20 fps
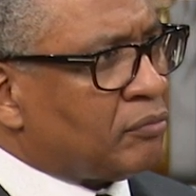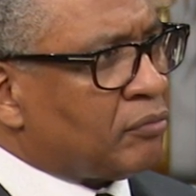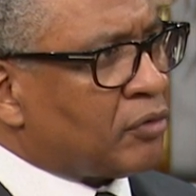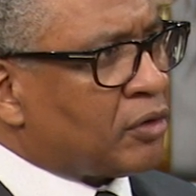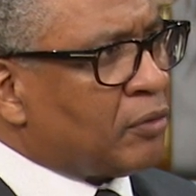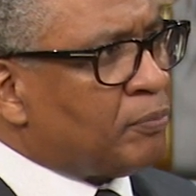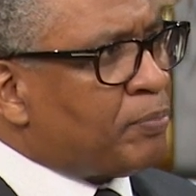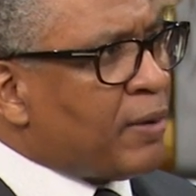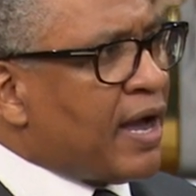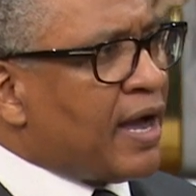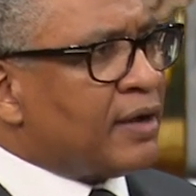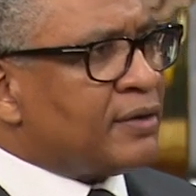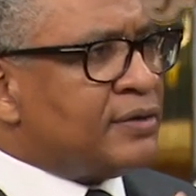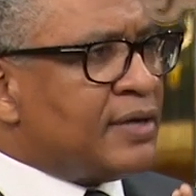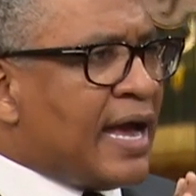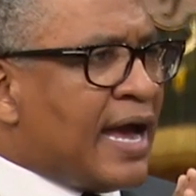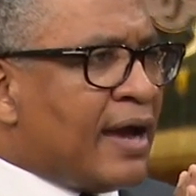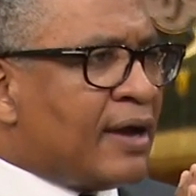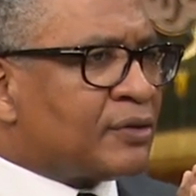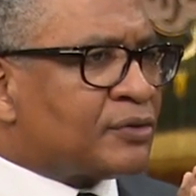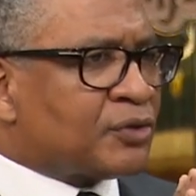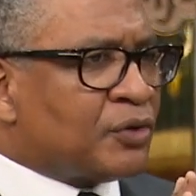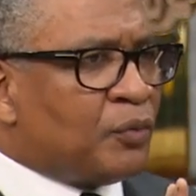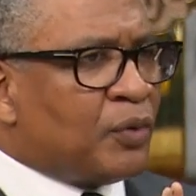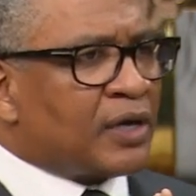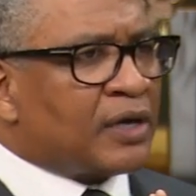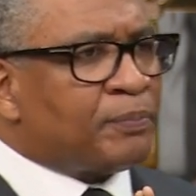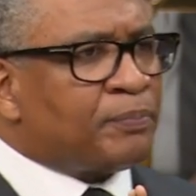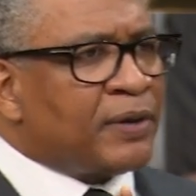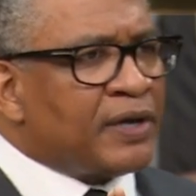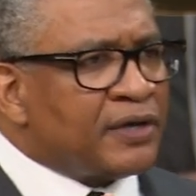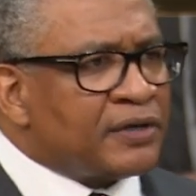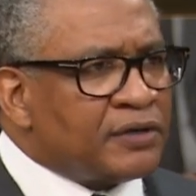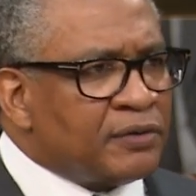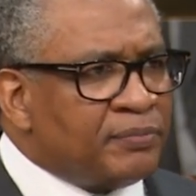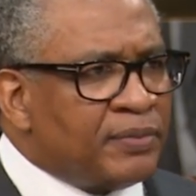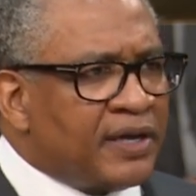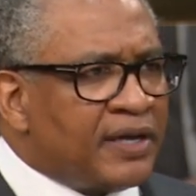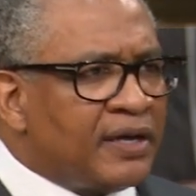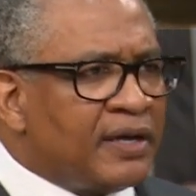compared now to what appeared to
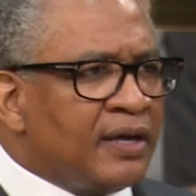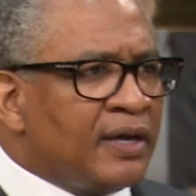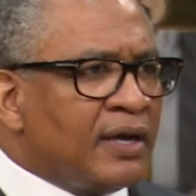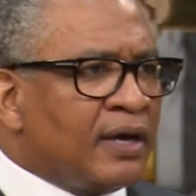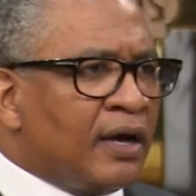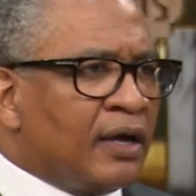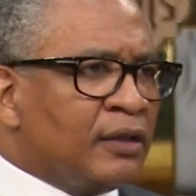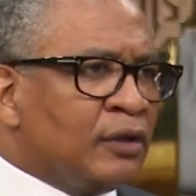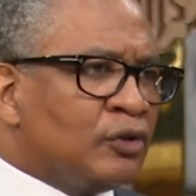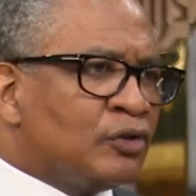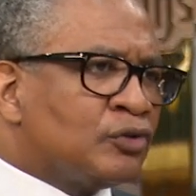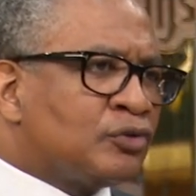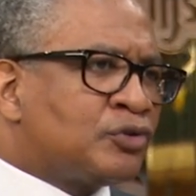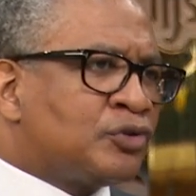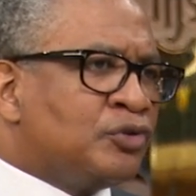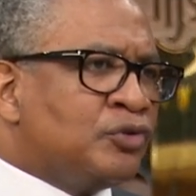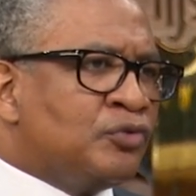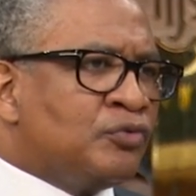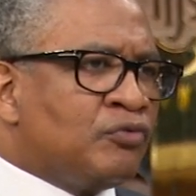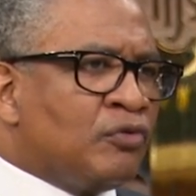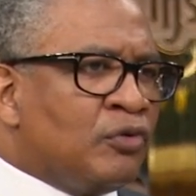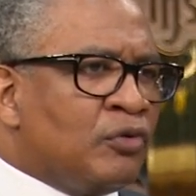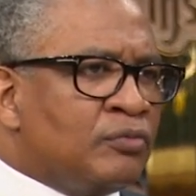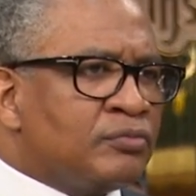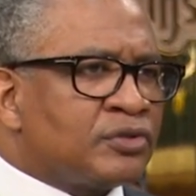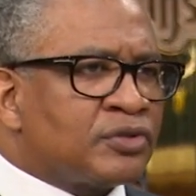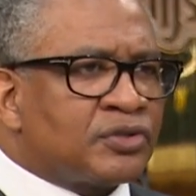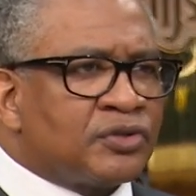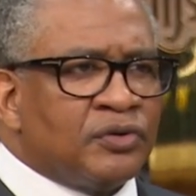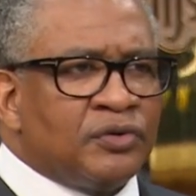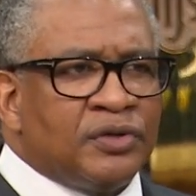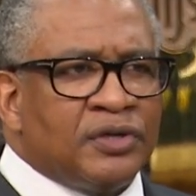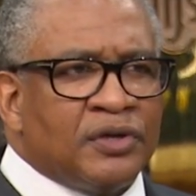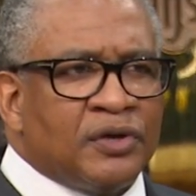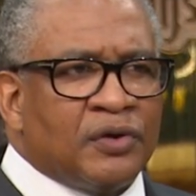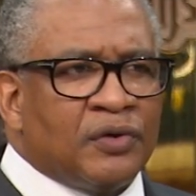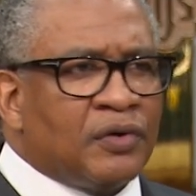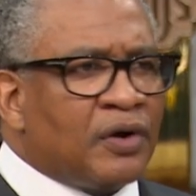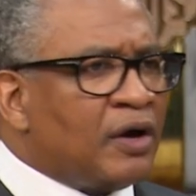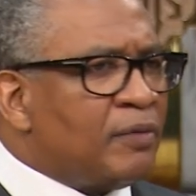be a little two-room
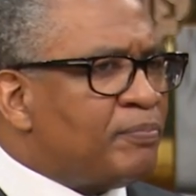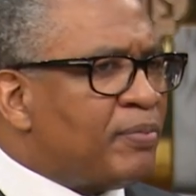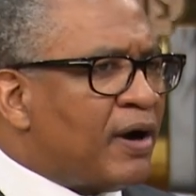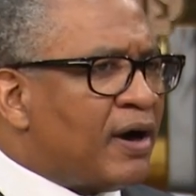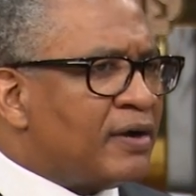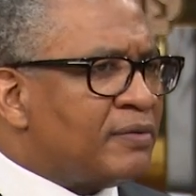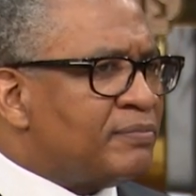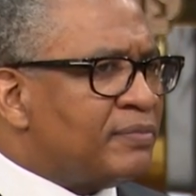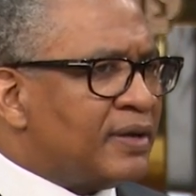studio apartment.